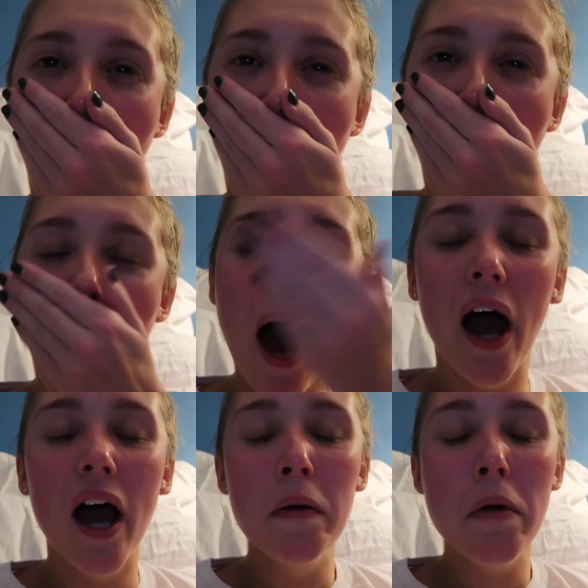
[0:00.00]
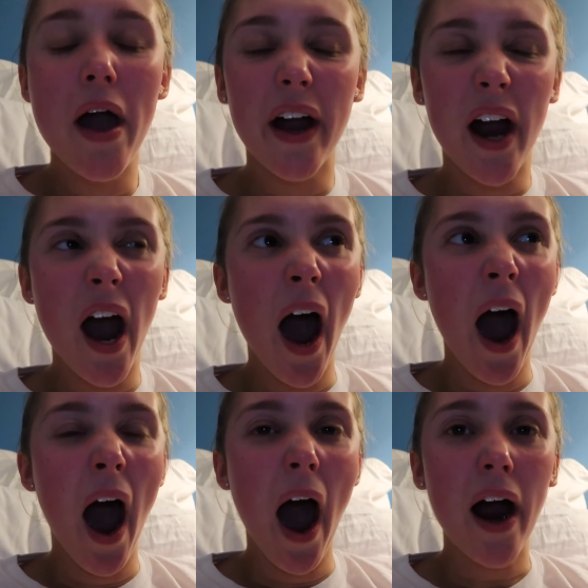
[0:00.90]
ooh, I make
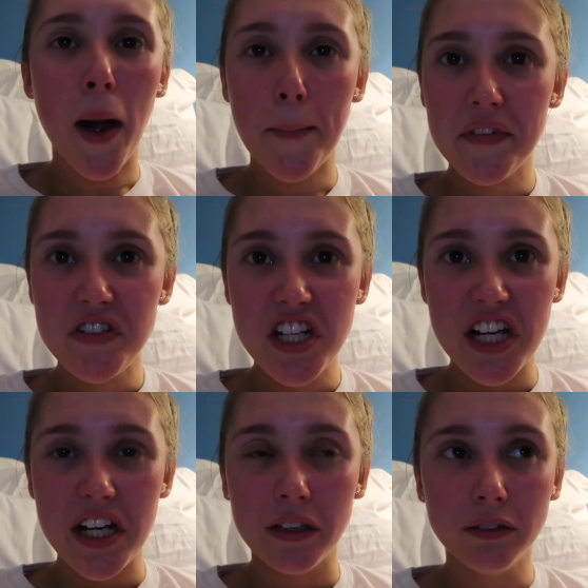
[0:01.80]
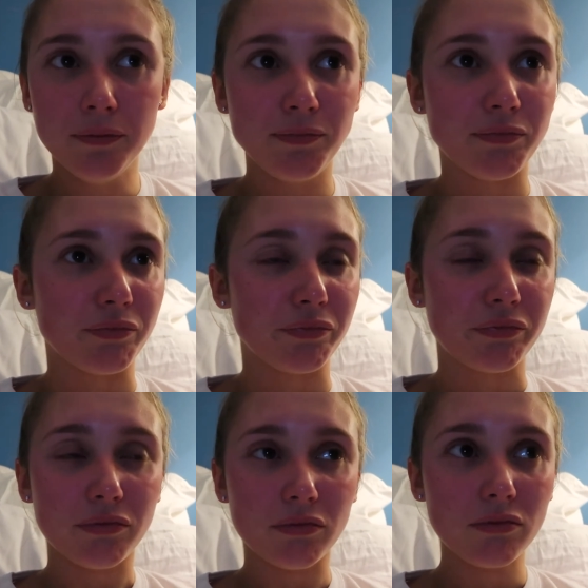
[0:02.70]
a cup of tea
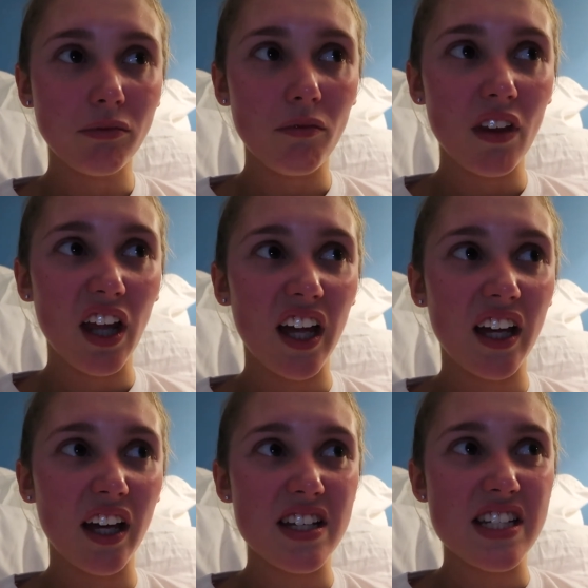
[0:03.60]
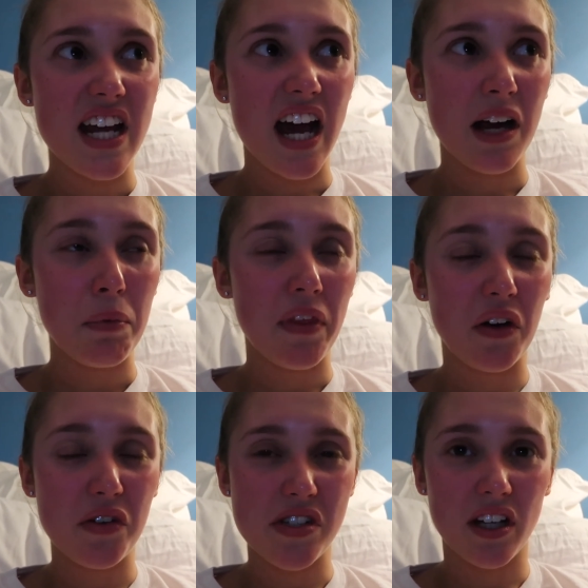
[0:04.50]
and get a snack, but then
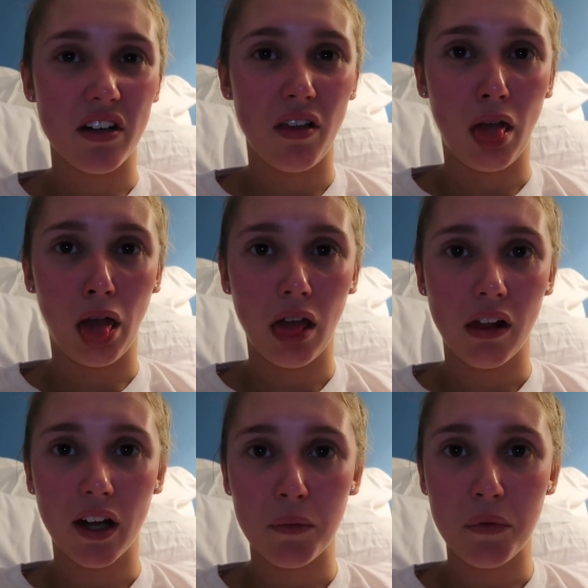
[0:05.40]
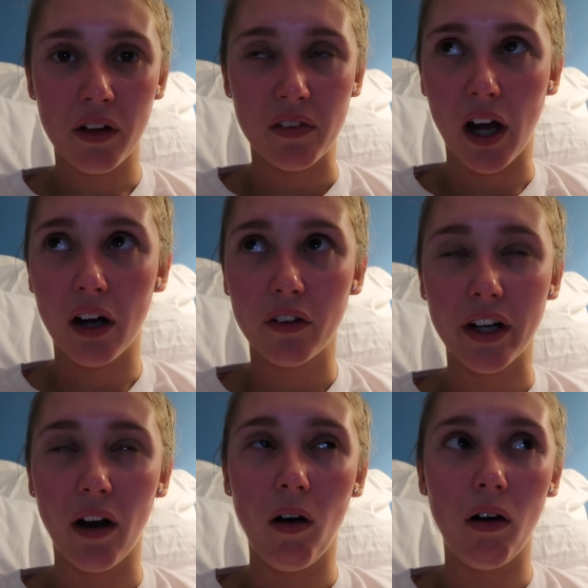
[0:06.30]
I was like, ugh, like I'm not even
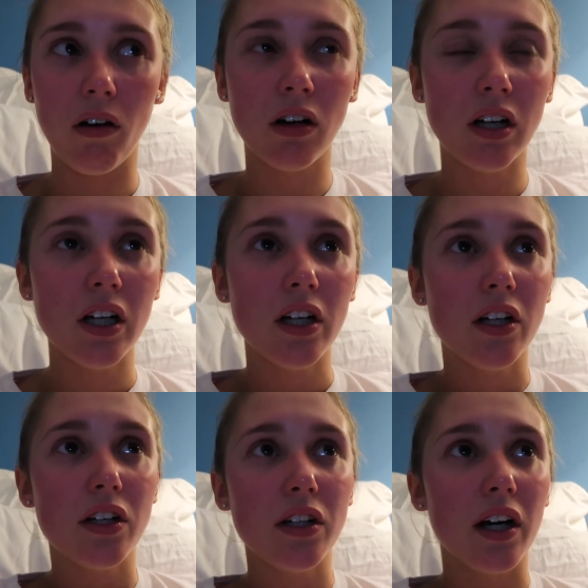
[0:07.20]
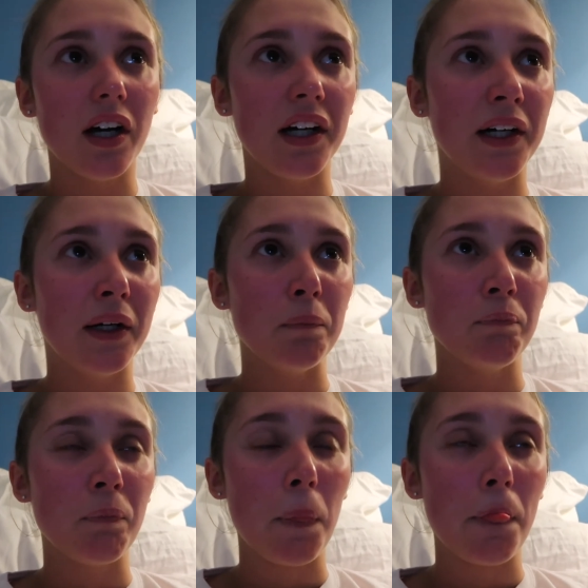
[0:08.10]
hungry at all.
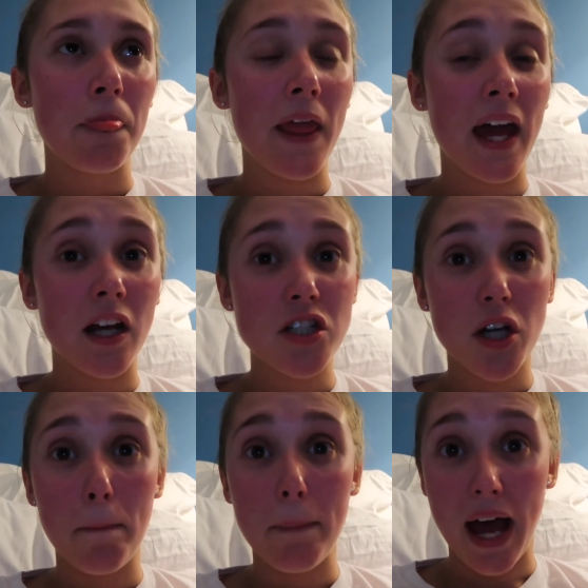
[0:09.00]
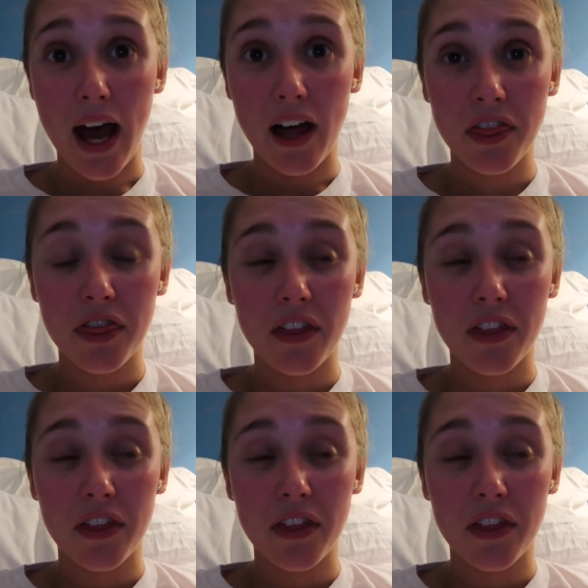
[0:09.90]
Um, then I took a bath